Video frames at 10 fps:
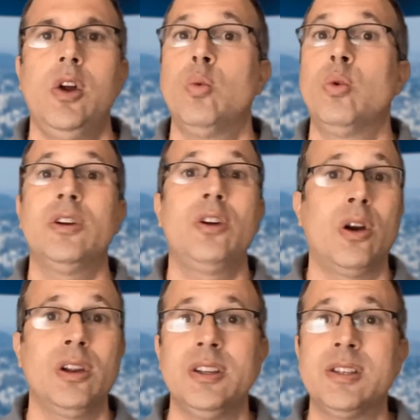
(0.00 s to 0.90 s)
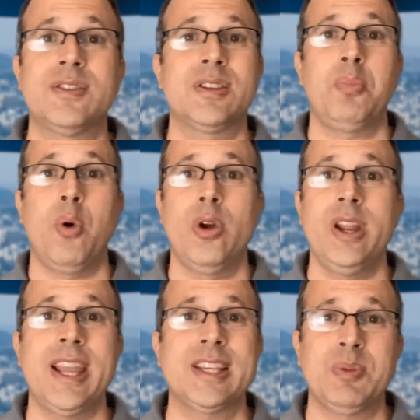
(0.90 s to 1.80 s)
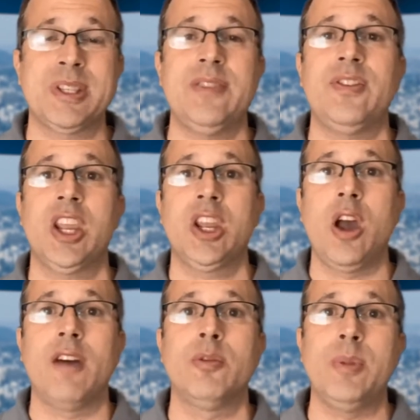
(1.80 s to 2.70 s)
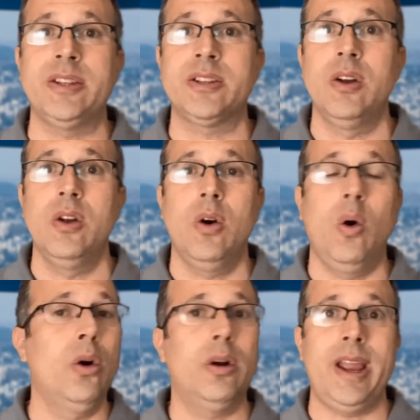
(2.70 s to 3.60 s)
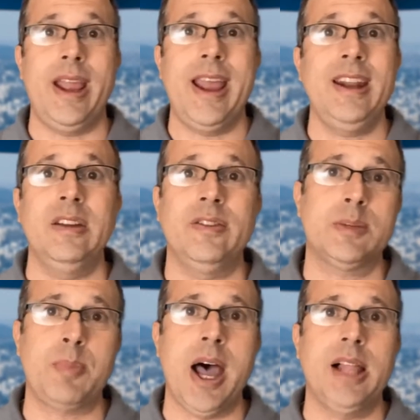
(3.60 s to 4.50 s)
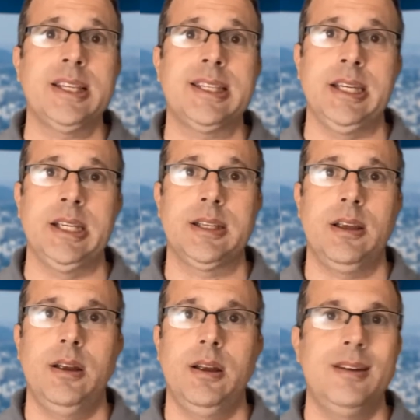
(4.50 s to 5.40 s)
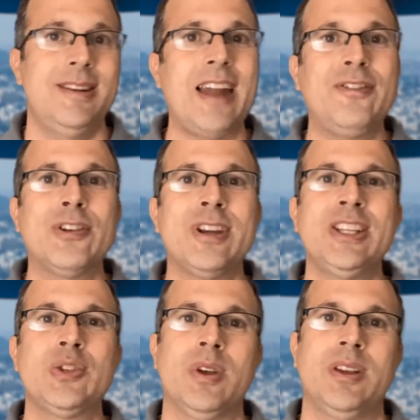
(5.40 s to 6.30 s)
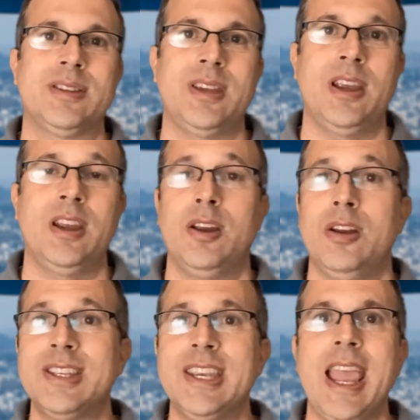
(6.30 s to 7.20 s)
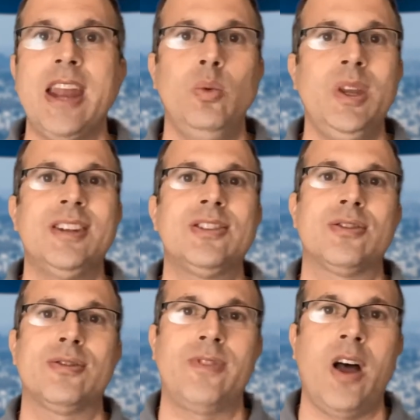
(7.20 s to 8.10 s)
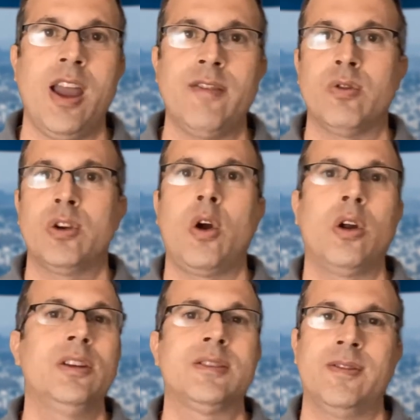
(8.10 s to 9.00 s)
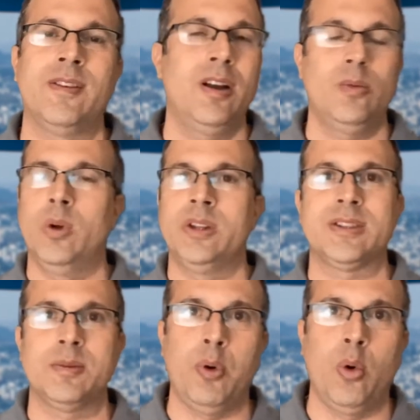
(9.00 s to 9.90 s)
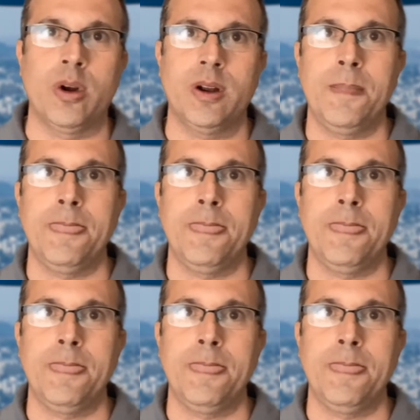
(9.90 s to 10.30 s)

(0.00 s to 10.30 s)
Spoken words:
regardless of supporting a specific government or any of its policies. Not for Israel's sake, because again, we can survive regardless of one's support.